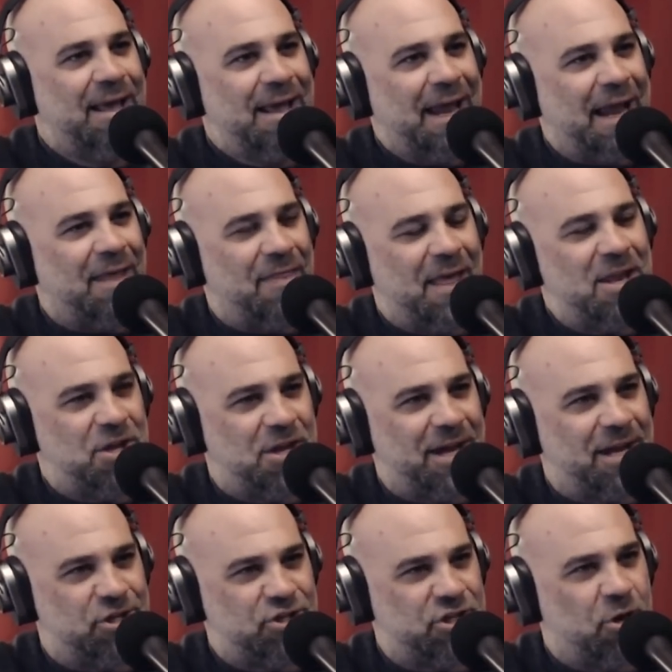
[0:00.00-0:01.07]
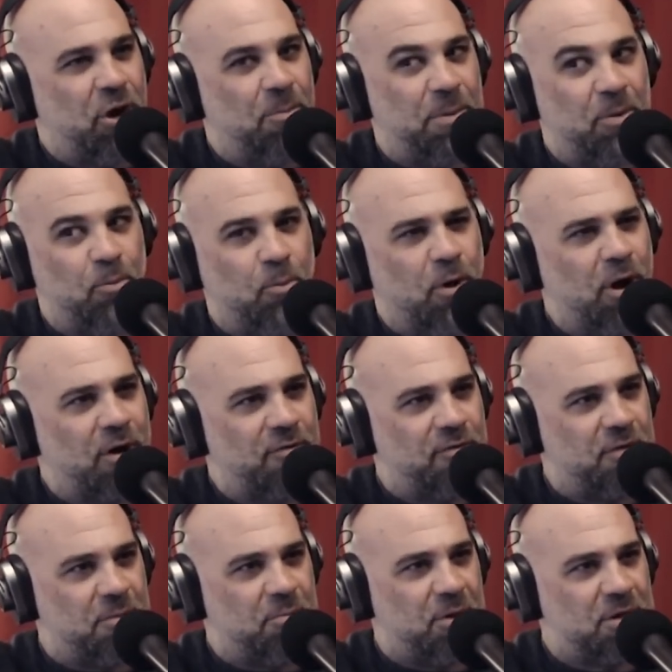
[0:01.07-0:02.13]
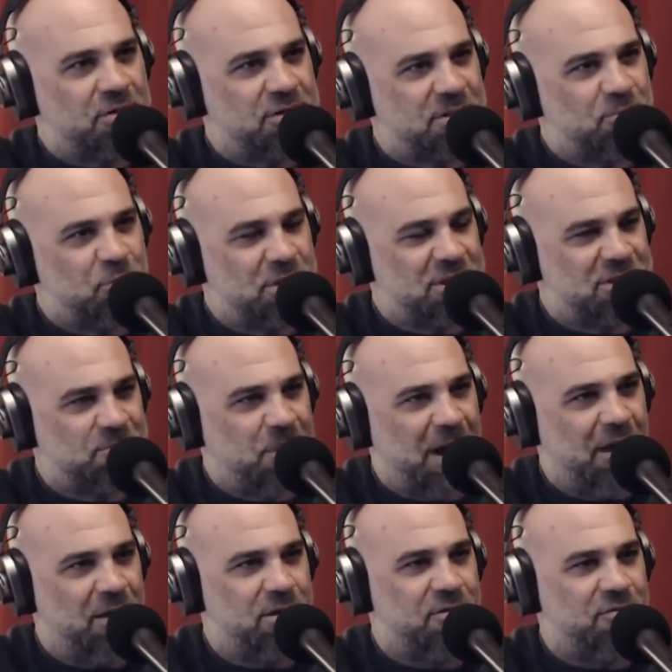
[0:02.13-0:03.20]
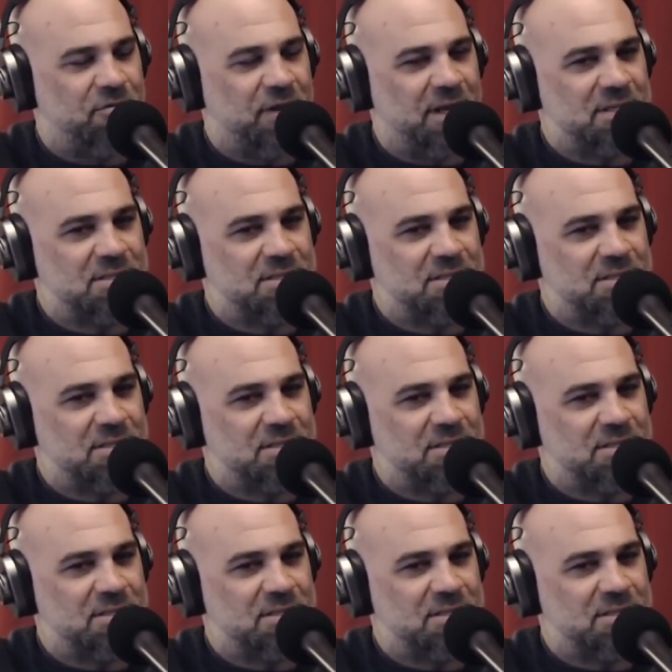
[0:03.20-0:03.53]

sure, and then you got to show up and work for the person with a smile on your face.